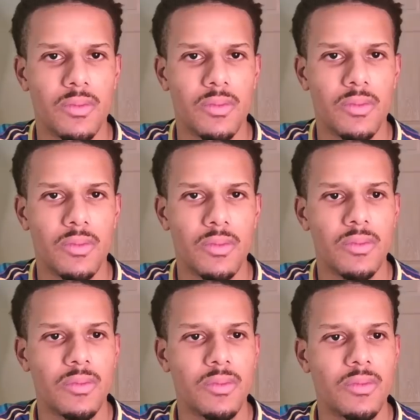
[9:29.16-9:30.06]

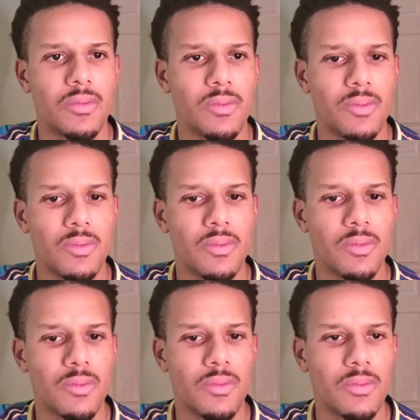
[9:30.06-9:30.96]

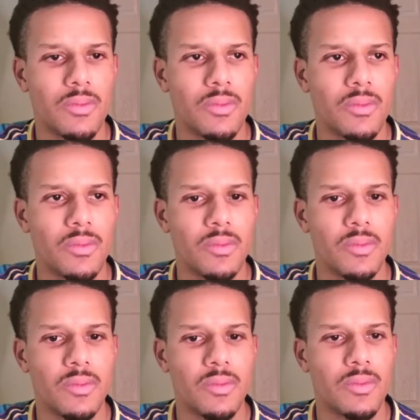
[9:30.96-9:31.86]

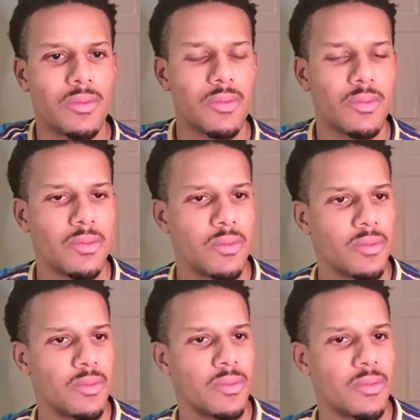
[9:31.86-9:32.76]

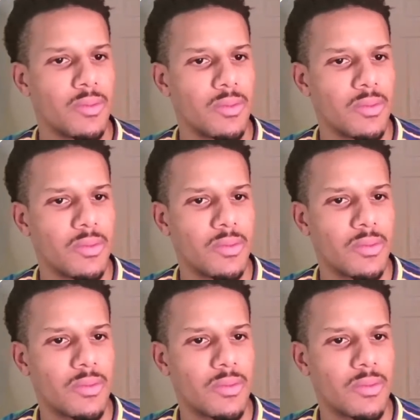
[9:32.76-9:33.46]
(not speaking)